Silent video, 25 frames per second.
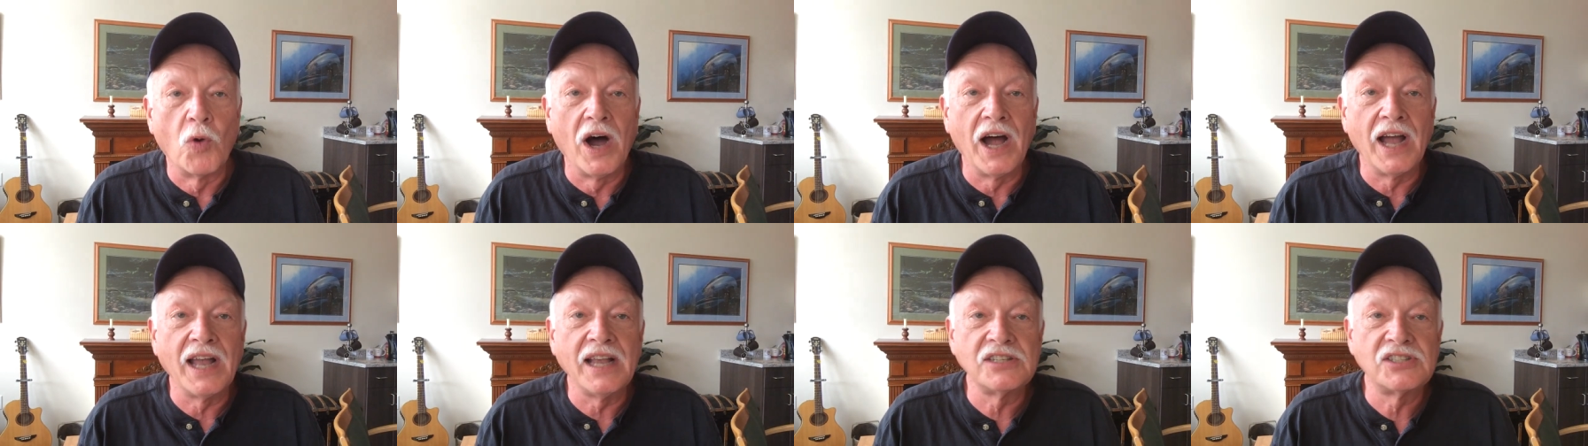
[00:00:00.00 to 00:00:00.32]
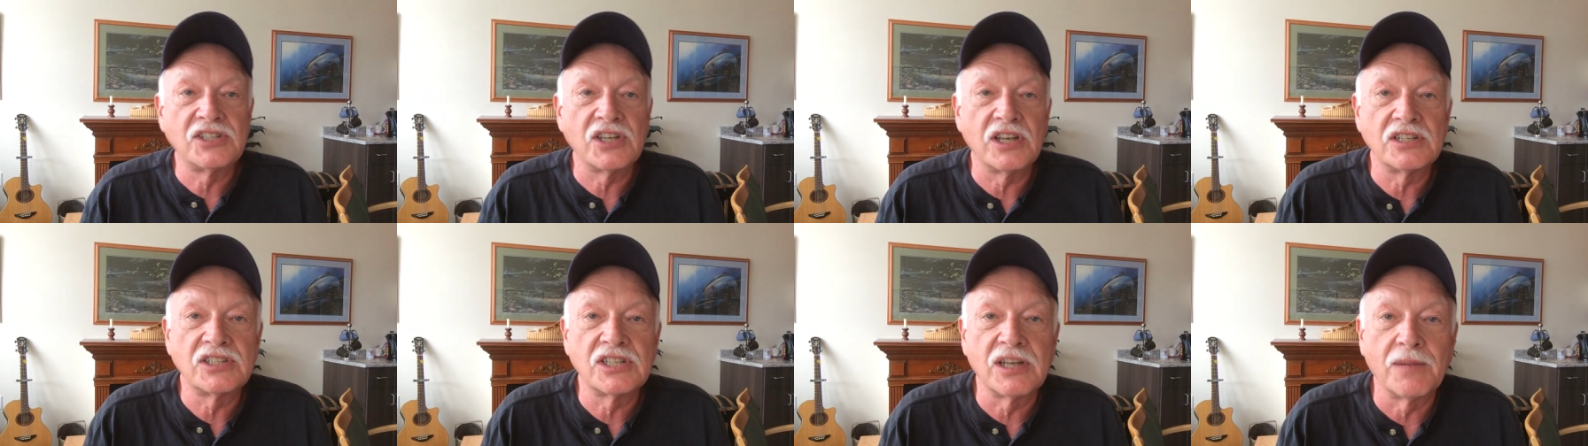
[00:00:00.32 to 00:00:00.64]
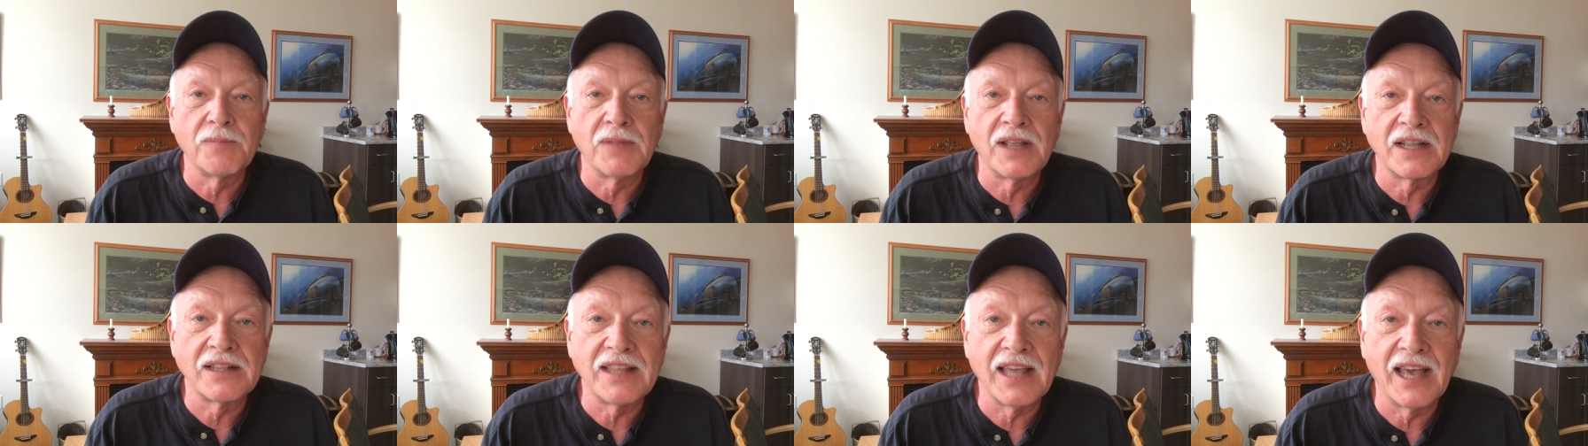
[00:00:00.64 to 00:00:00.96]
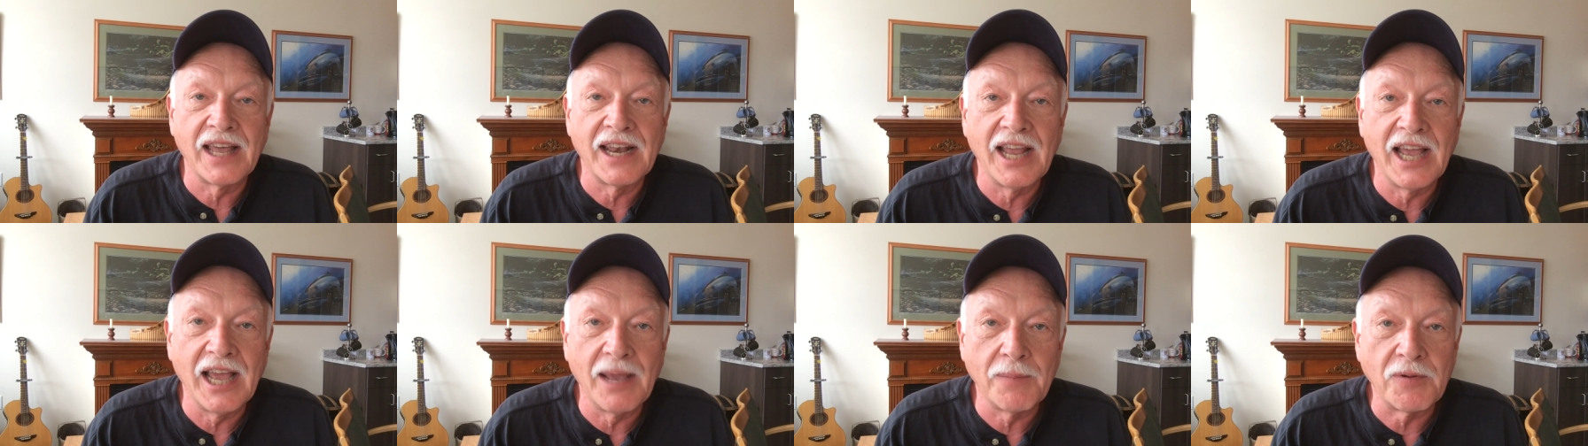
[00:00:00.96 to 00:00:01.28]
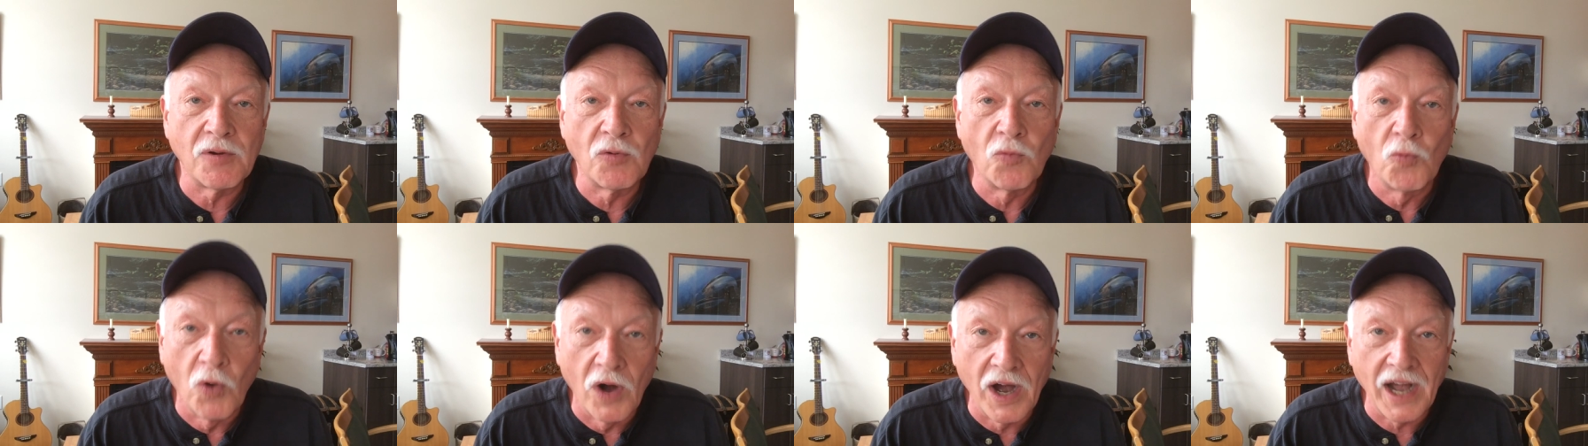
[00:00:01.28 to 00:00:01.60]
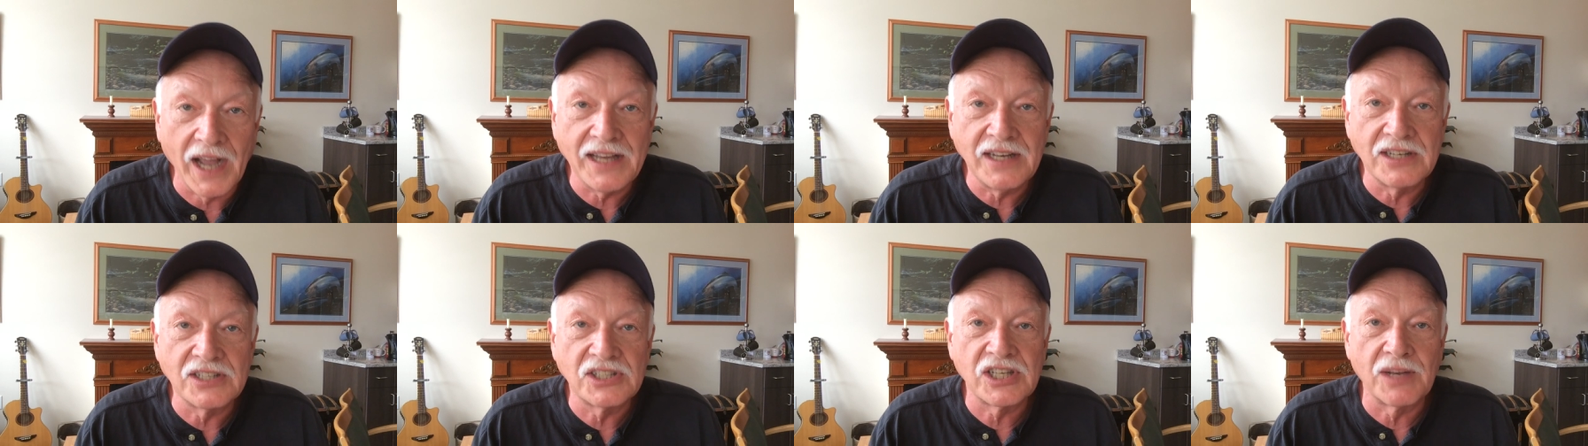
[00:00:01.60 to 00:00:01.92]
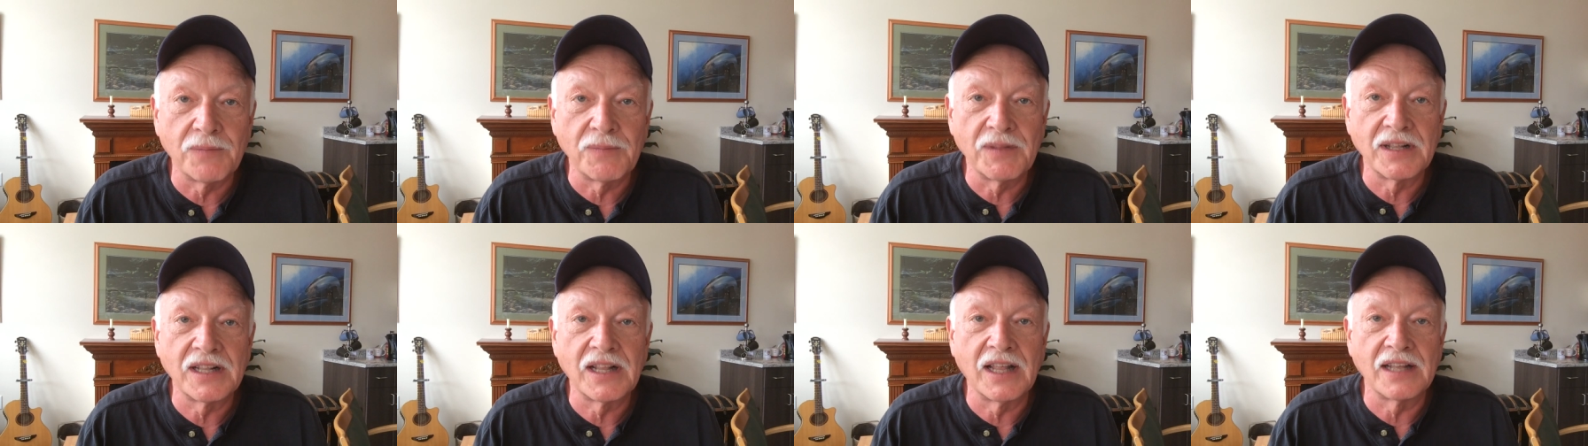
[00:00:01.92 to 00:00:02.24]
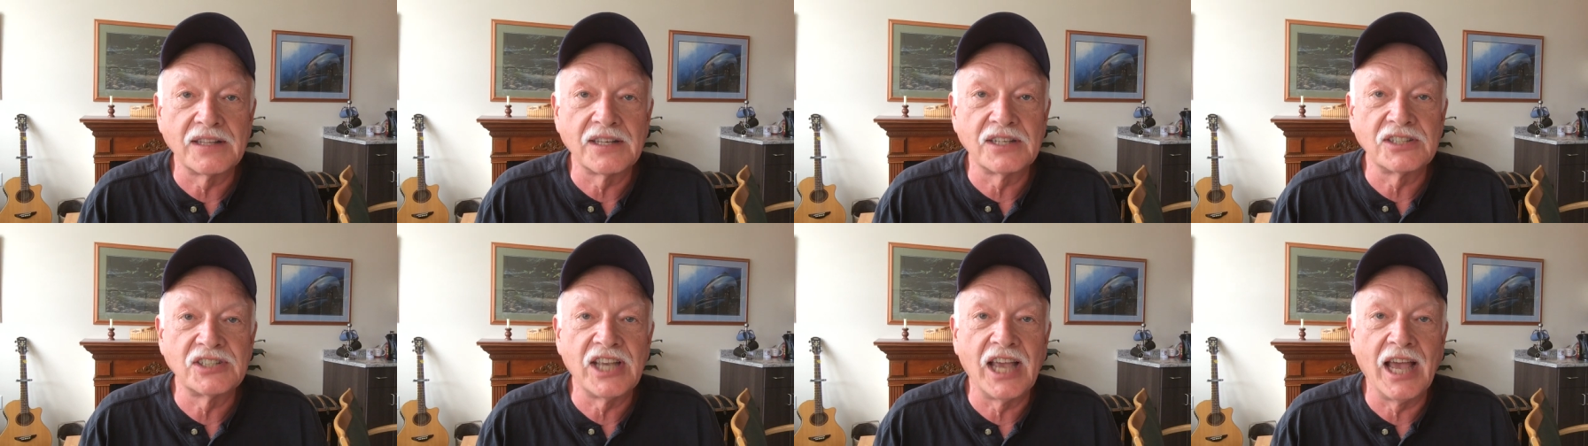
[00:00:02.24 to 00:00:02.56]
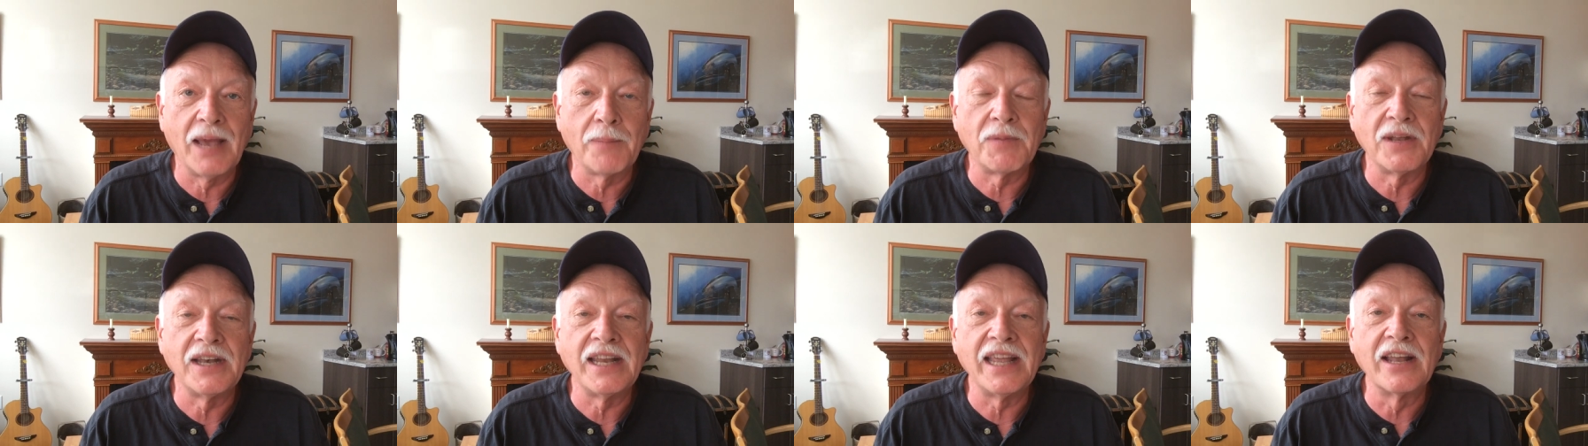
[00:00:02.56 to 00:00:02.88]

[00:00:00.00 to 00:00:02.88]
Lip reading: Why is something like that happen? Why does something like this happen?